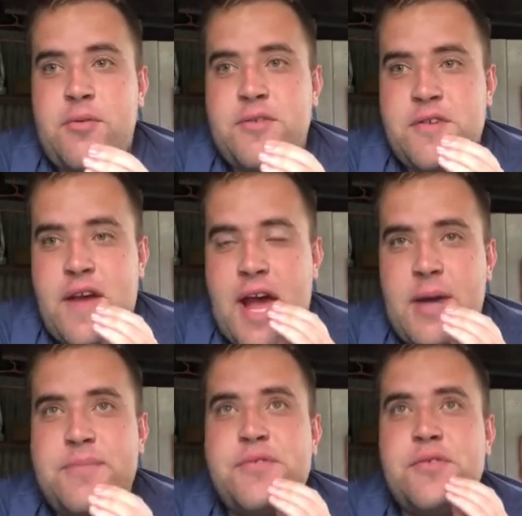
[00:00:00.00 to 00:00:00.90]
it was
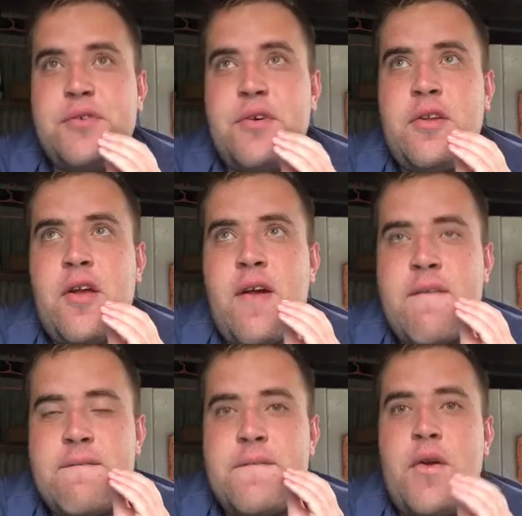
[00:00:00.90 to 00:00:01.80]
absolute
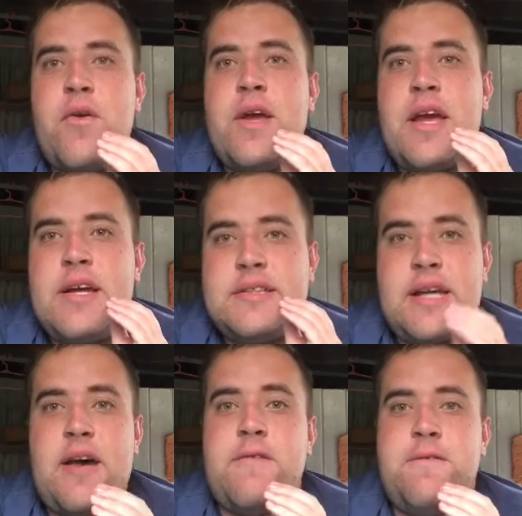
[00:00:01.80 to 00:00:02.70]
very
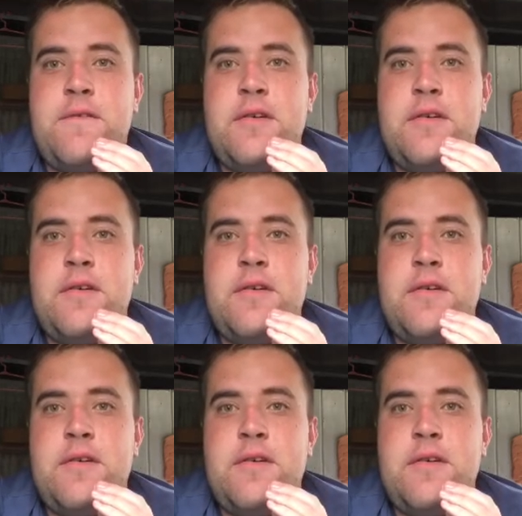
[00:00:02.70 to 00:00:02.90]
tough.